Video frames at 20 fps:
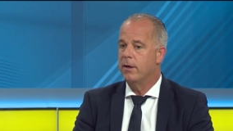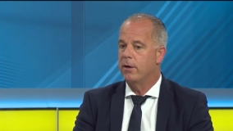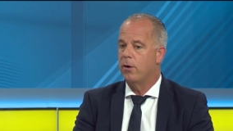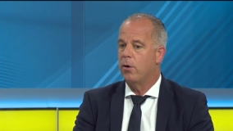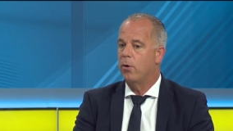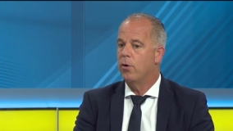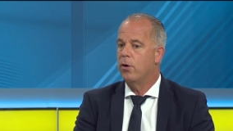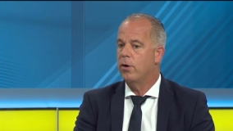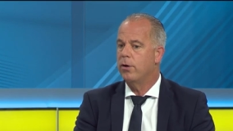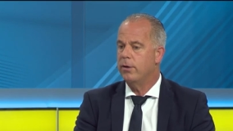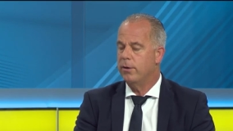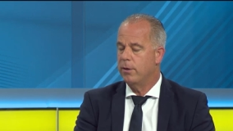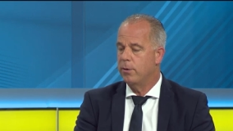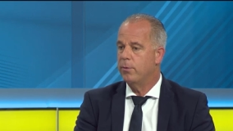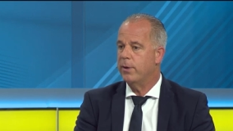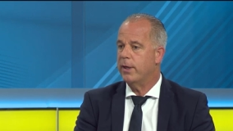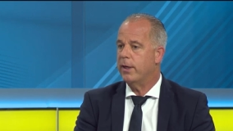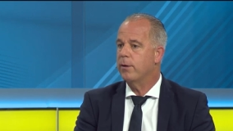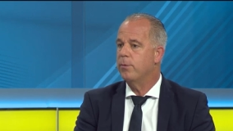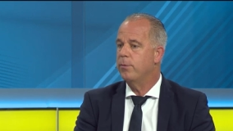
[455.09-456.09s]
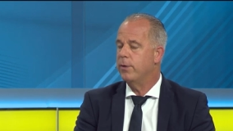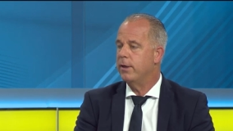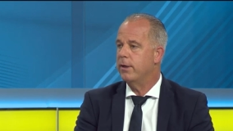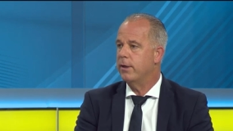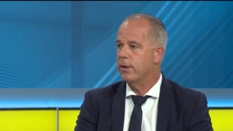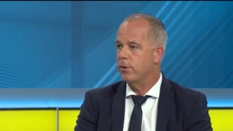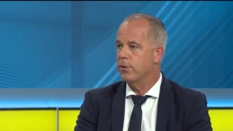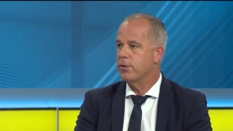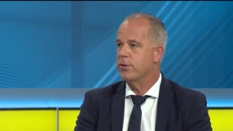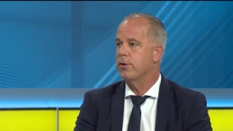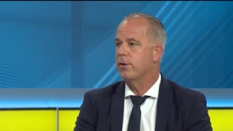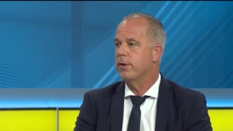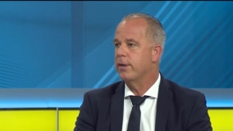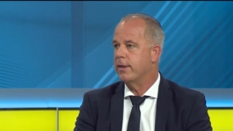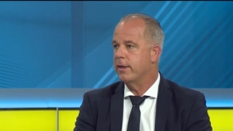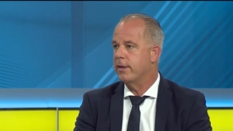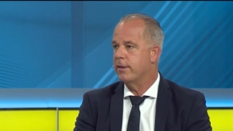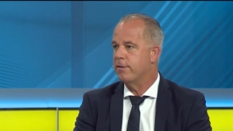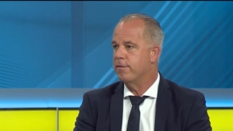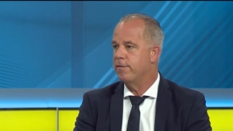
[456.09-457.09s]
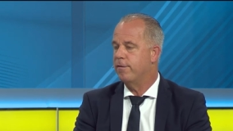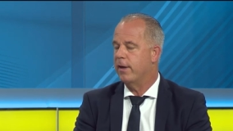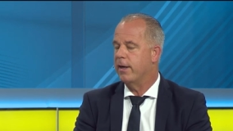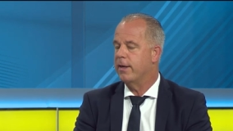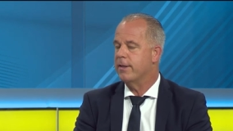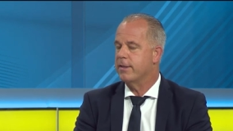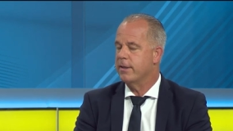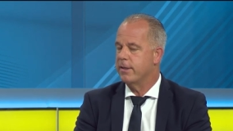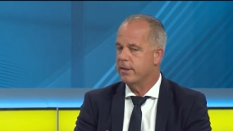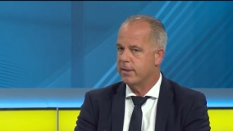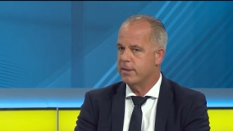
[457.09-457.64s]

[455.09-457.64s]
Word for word: uh, or we, we consolidate the flights.